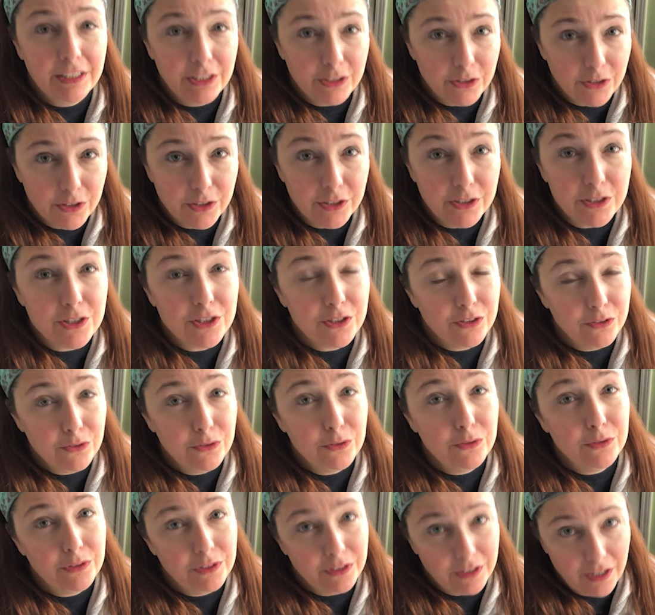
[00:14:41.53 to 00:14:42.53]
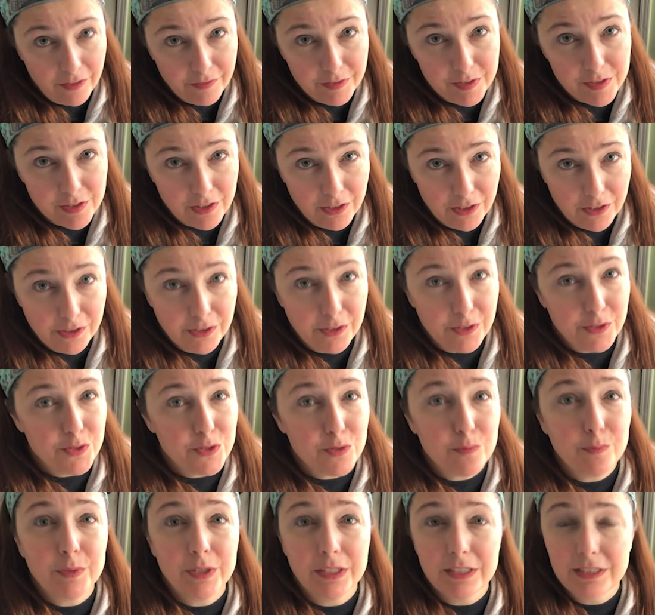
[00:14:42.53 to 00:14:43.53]
geared to novice
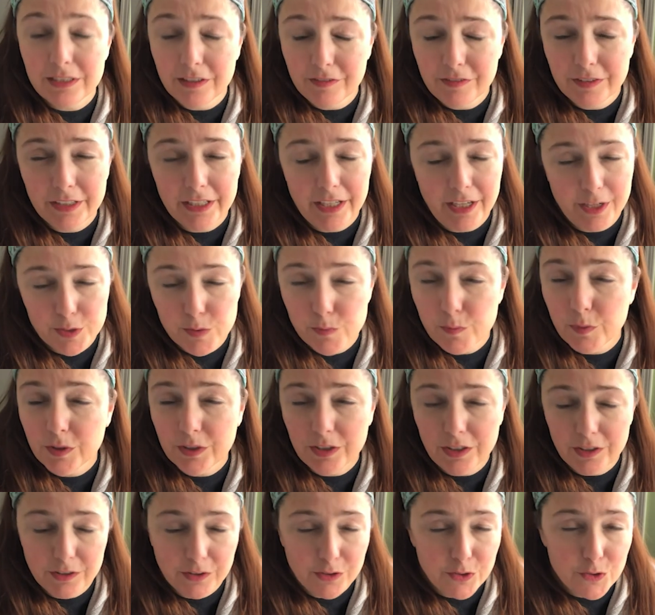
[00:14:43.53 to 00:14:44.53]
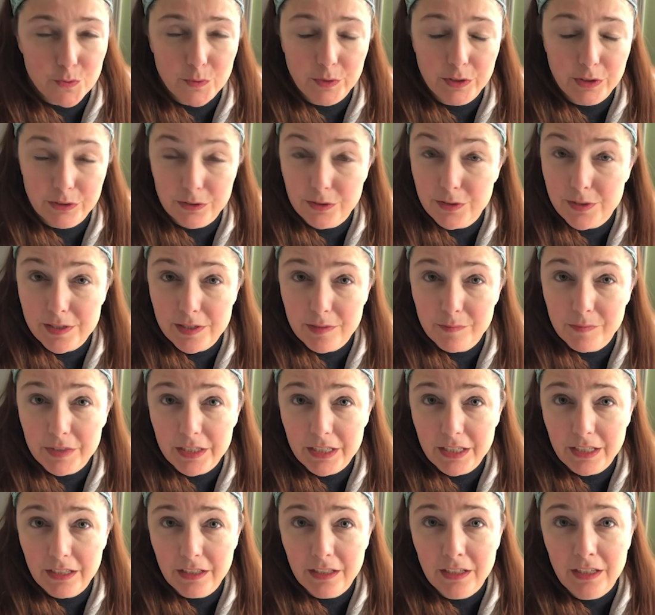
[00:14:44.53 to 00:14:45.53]
gardeners, but definitely expert gardeners will learn
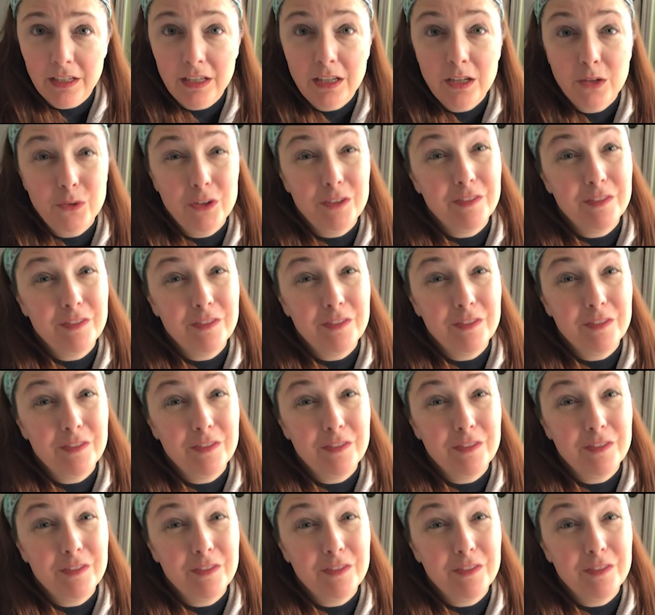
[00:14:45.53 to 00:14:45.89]
something.